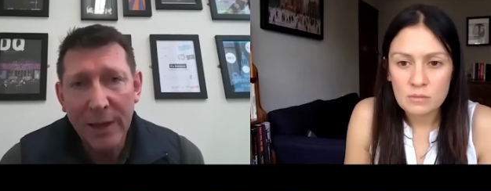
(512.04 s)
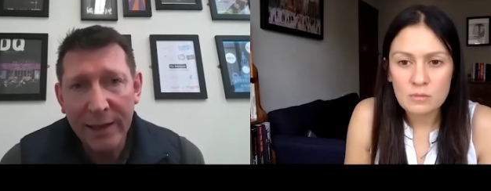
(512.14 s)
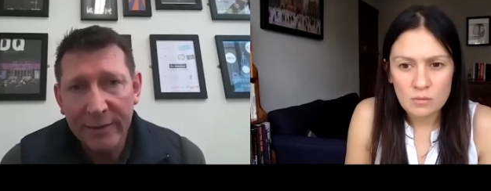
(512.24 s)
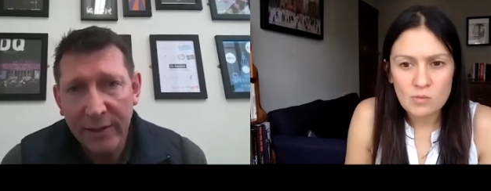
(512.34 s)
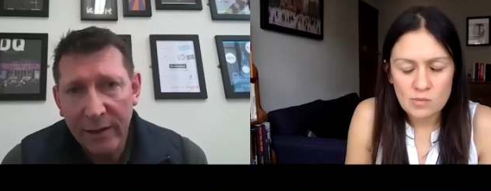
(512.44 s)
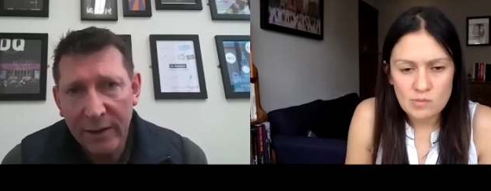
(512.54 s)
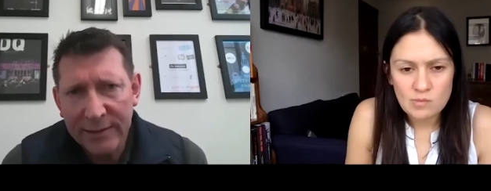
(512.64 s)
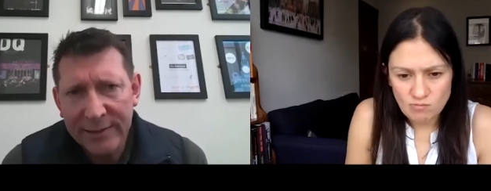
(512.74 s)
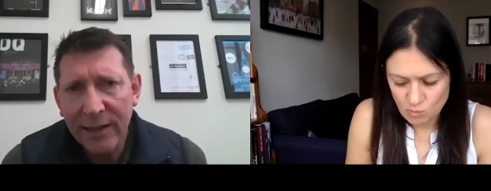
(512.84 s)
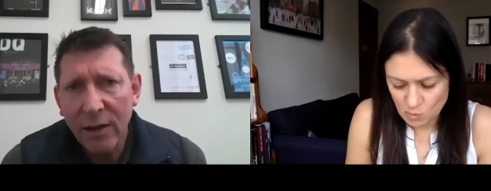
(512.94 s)
Speaker 1: made there, and I
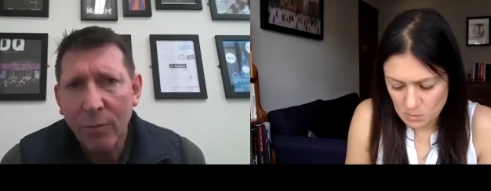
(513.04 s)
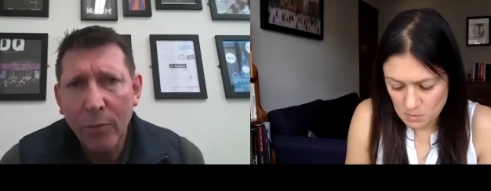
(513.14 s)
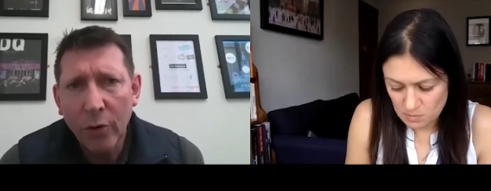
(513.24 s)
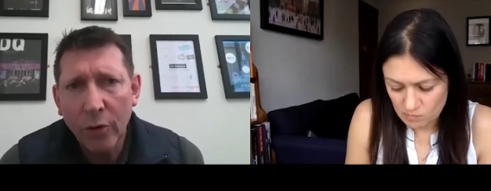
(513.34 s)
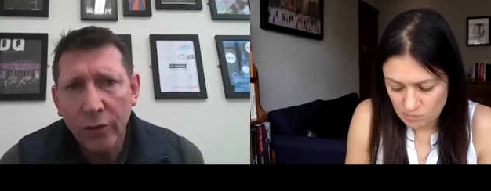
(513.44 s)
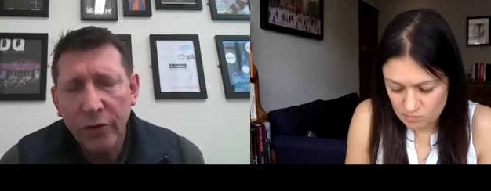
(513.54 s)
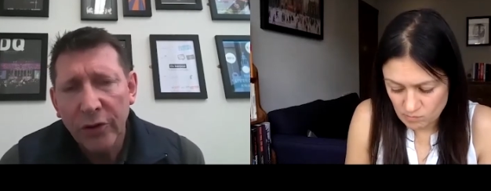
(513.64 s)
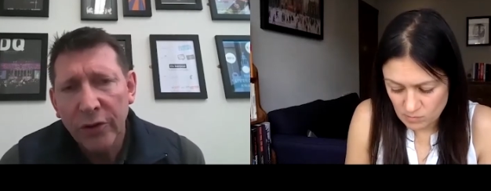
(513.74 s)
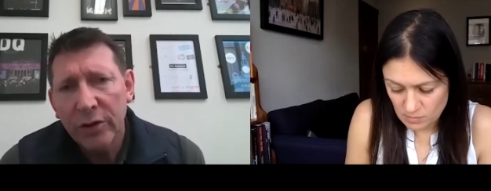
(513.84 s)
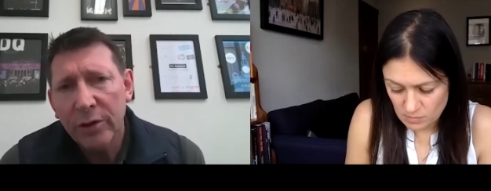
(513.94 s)
take on board
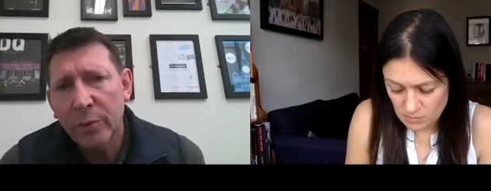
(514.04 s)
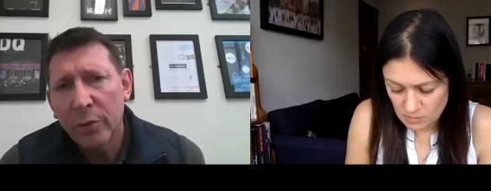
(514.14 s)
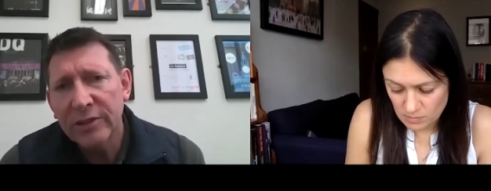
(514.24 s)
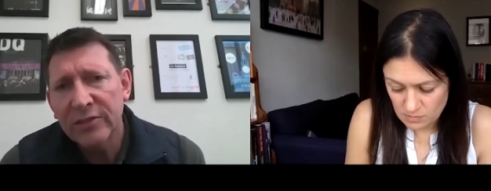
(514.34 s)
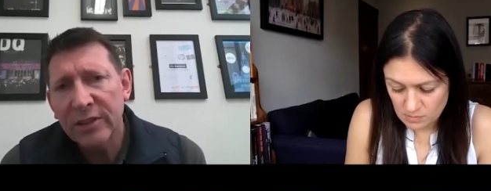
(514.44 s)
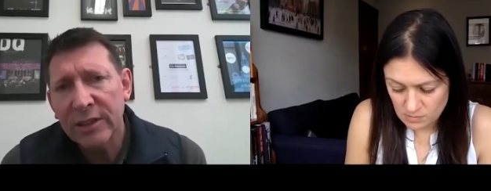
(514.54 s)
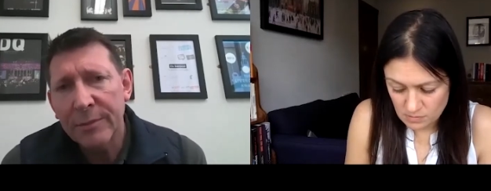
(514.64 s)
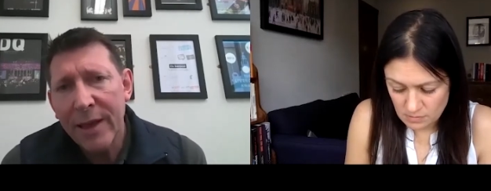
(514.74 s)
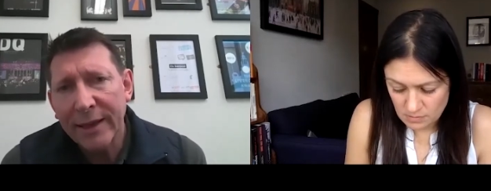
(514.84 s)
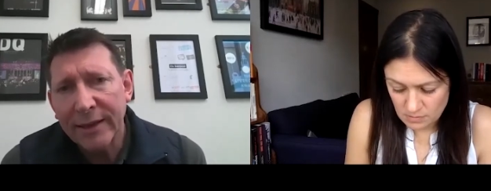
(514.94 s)
the points that you
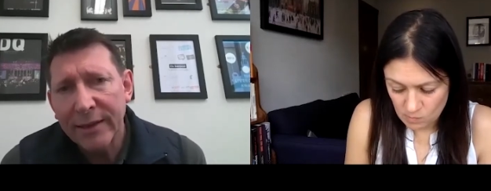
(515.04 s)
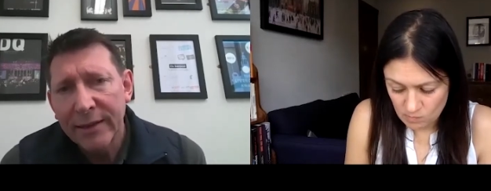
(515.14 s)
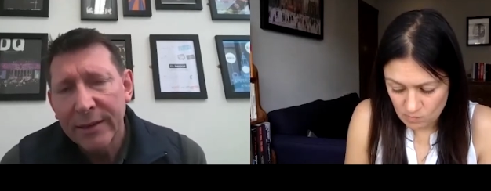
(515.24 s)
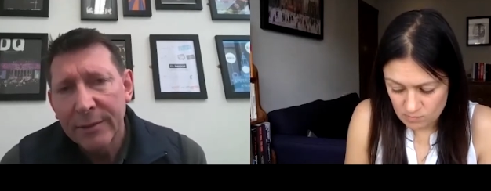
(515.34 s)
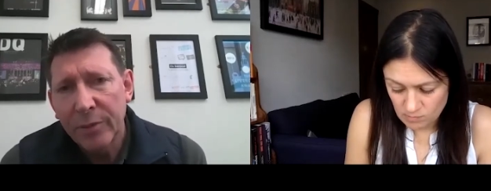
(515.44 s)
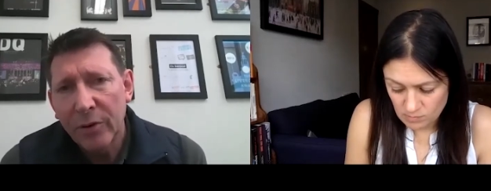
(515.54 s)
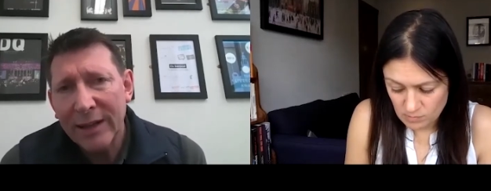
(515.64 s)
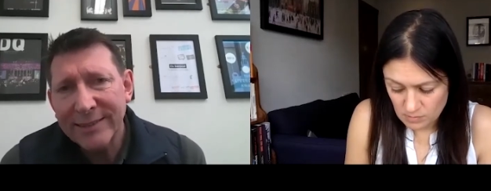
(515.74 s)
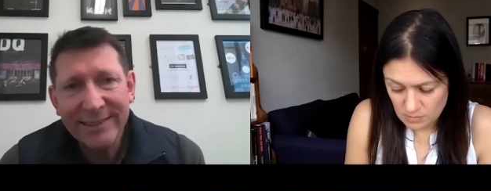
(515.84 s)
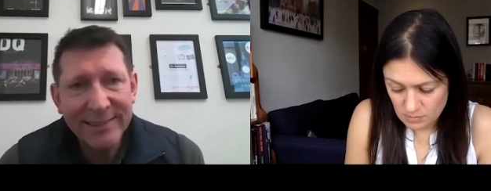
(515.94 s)
make, but
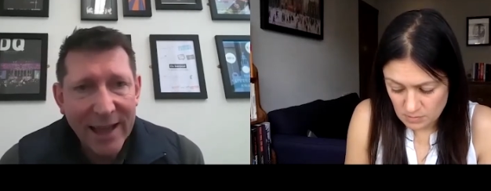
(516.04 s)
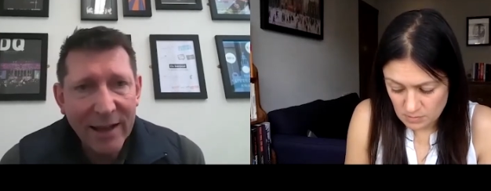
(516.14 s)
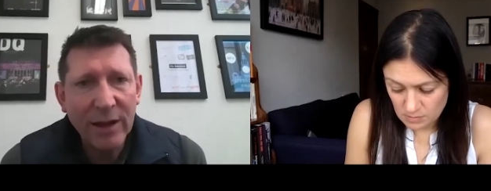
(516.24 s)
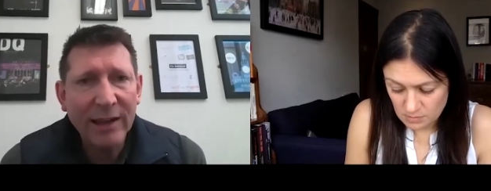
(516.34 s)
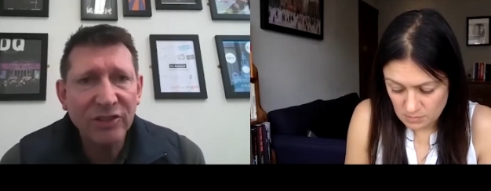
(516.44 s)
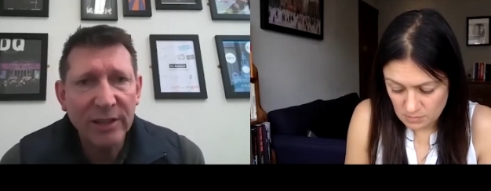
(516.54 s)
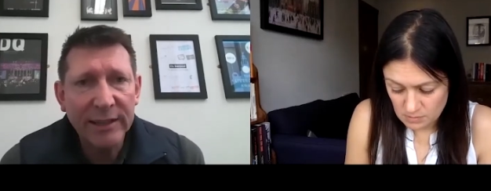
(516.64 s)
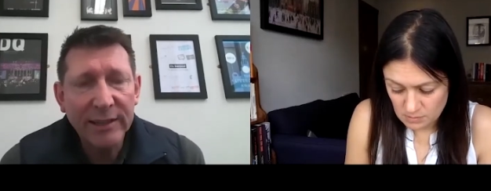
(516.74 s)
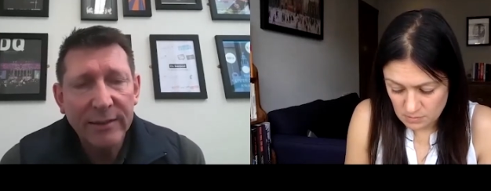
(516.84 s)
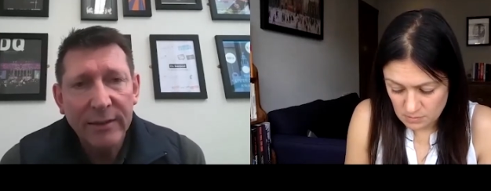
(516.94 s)
as a town,
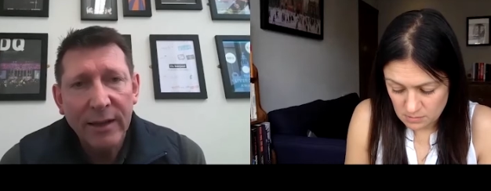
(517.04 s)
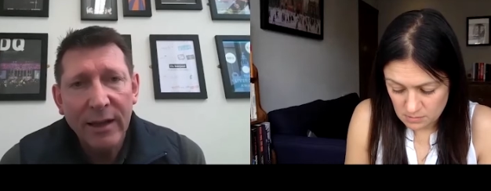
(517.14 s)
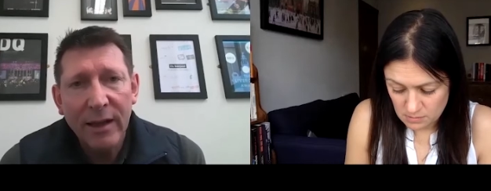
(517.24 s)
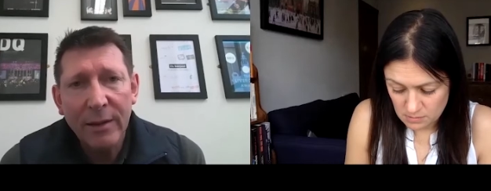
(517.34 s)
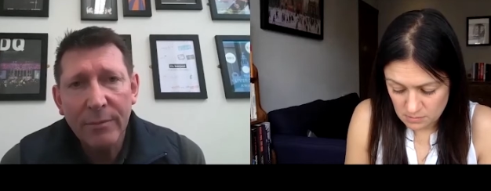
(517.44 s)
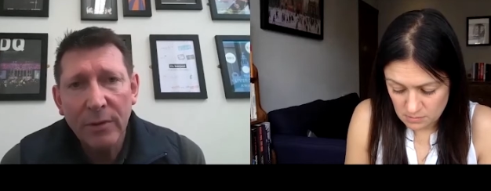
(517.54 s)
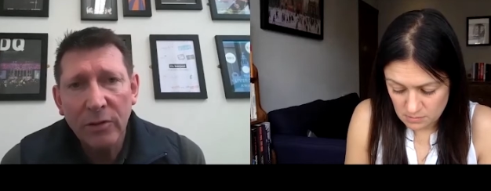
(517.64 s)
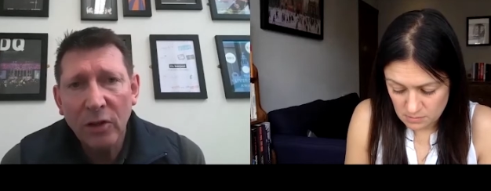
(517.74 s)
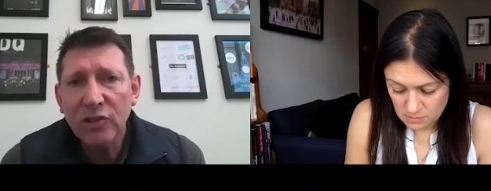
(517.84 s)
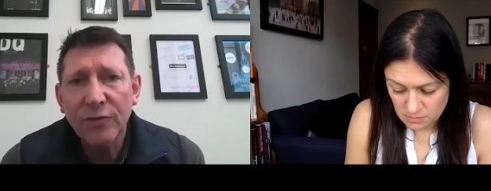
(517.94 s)
actually, um,
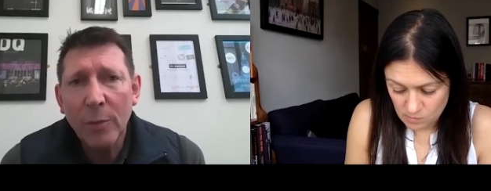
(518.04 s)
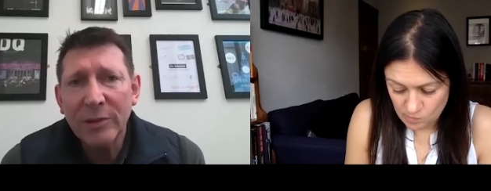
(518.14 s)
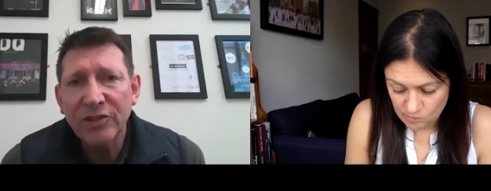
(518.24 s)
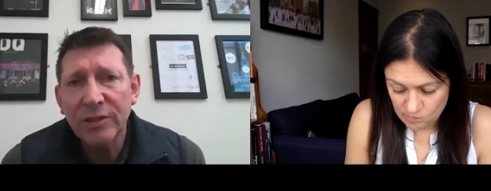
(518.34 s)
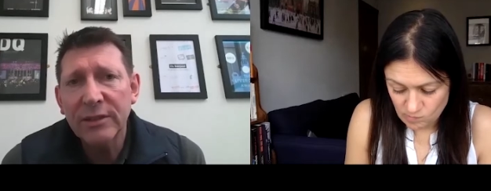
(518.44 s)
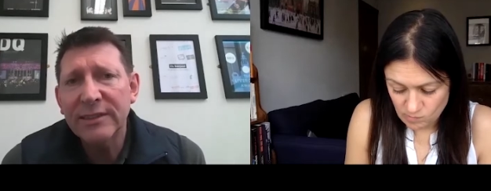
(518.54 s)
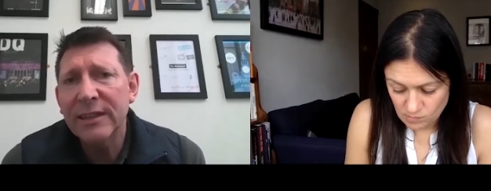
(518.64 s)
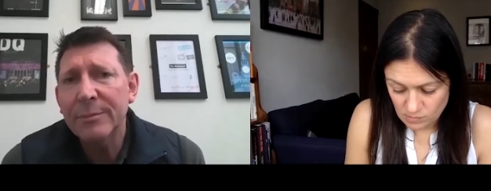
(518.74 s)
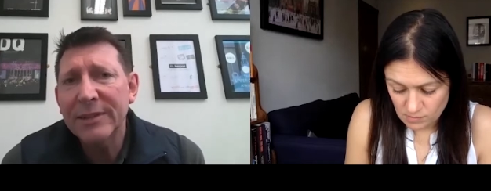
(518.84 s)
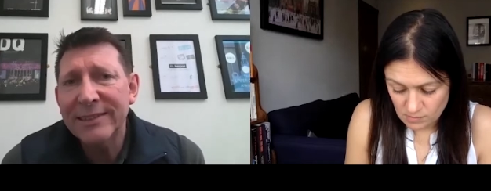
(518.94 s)
lots of
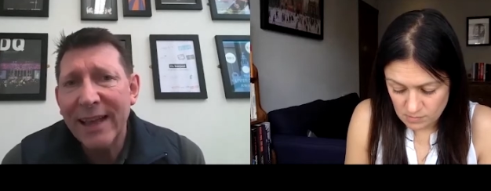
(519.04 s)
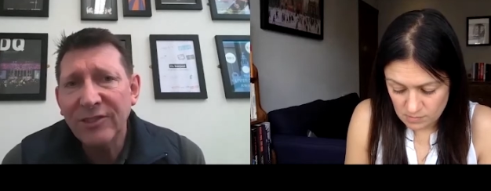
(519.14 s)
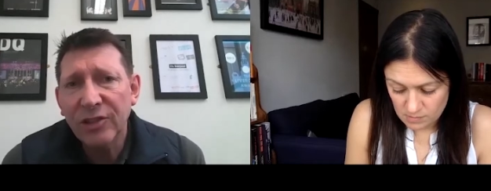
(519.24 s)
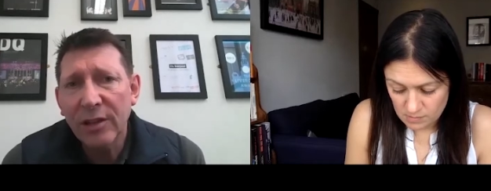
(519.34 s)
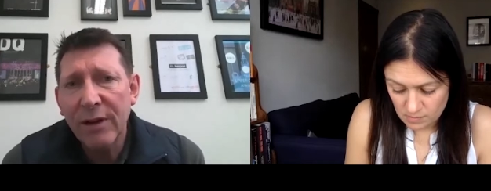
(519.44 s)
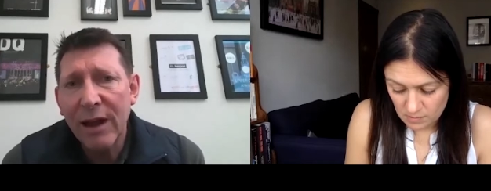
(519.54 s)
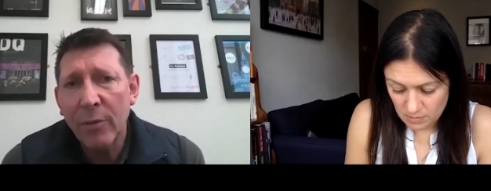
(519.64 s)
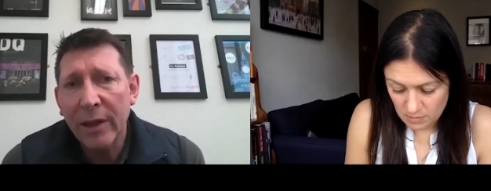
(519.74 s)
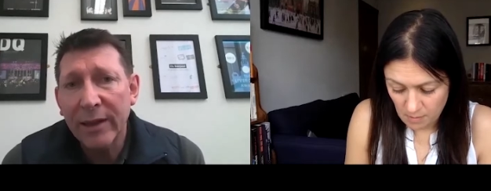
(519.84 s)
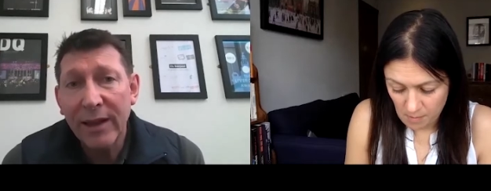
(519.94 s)
opportunity and potential
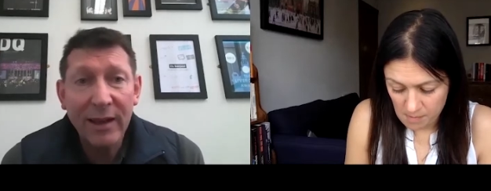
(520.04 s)
around Wigan.